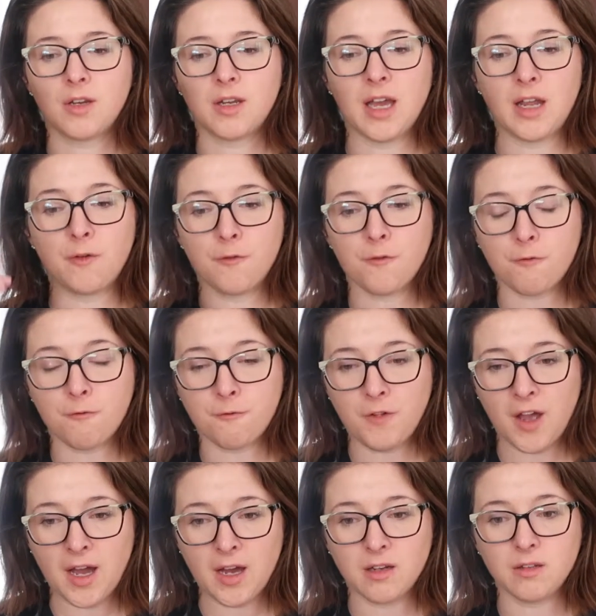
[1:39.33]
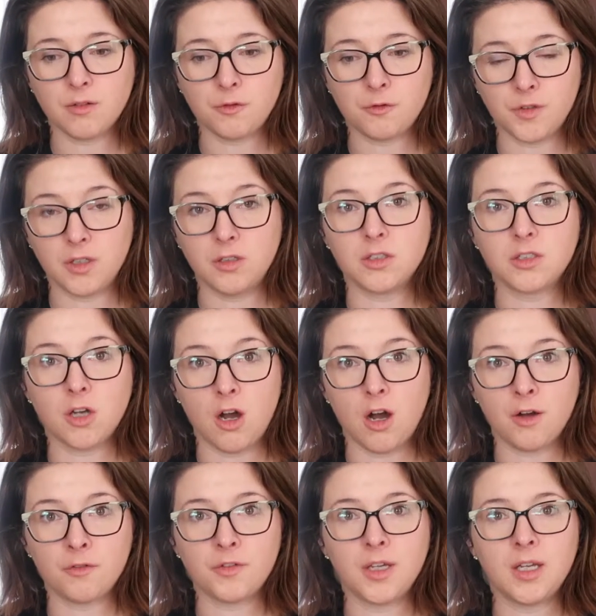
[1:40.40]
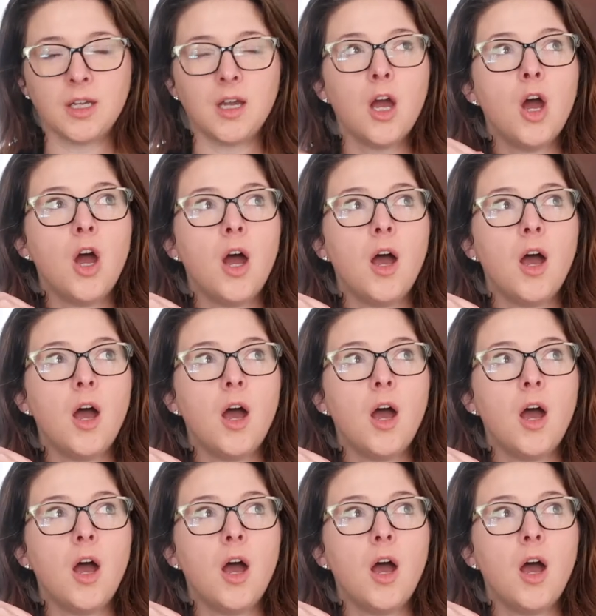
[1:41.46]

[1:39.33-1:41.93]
kind of fat-filled coffee